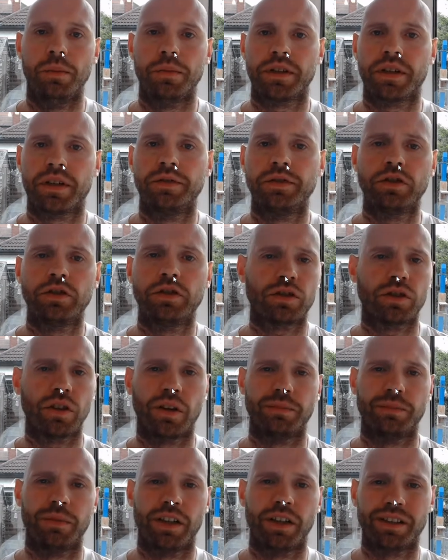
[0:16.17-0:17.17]
Gives you just
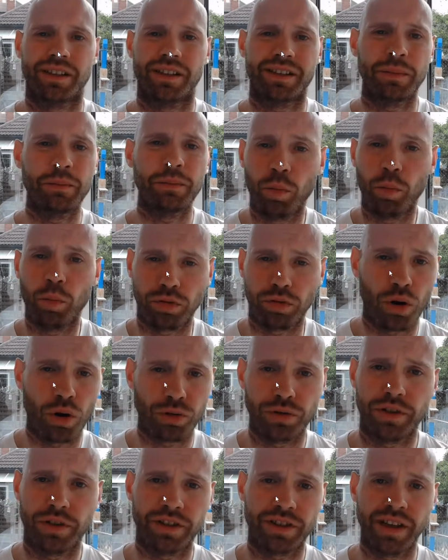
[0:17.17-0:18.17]
a simple, broad
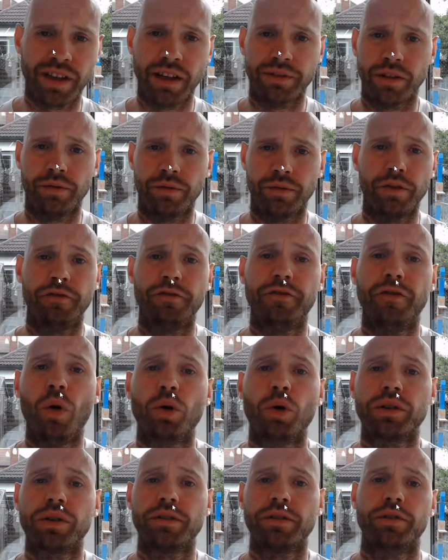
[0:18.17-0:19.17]
understanding of the
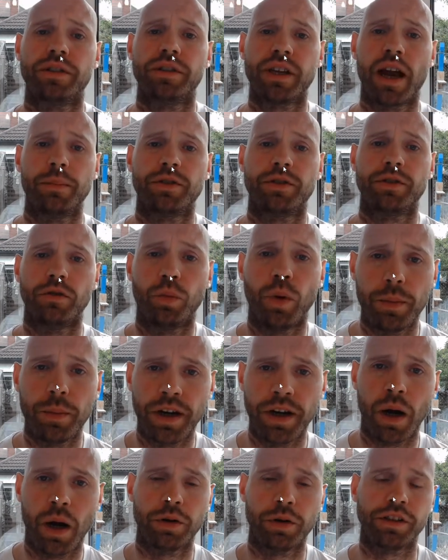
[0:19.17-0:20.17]
4 different types of
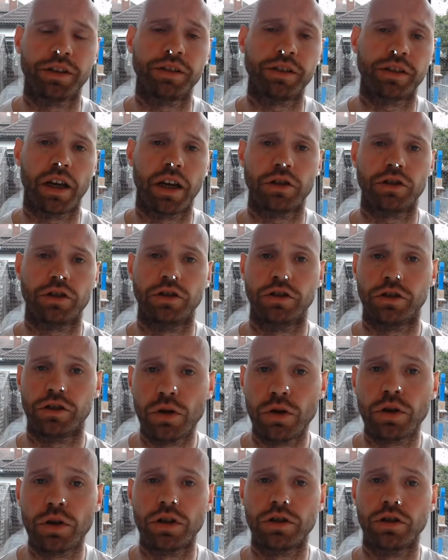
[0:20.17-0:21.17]
webinar presentations
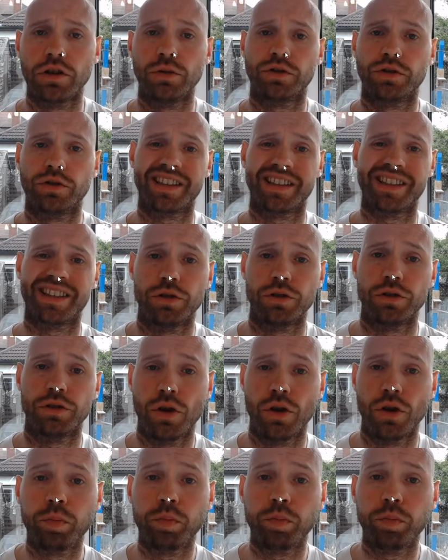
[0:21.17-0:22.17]
you can use to sell
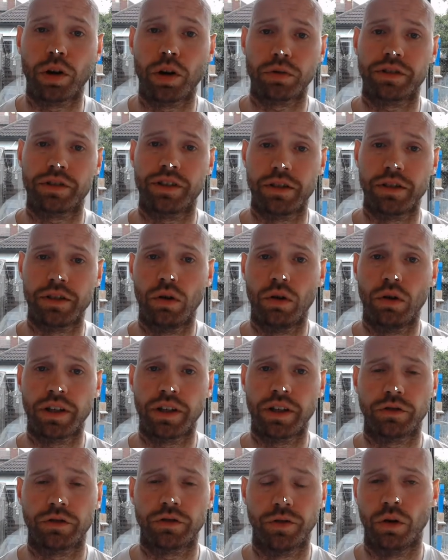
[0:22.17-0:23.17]
your product in your
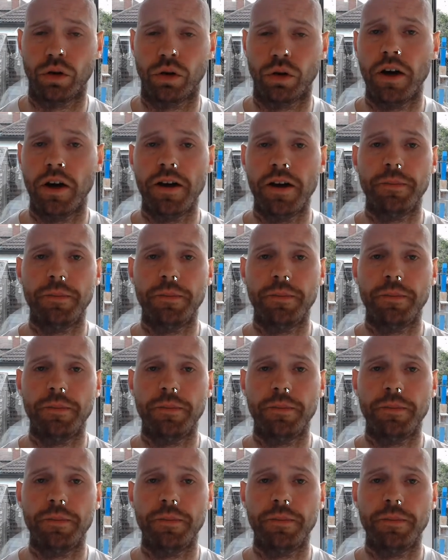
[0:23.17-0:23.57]
sales funnel.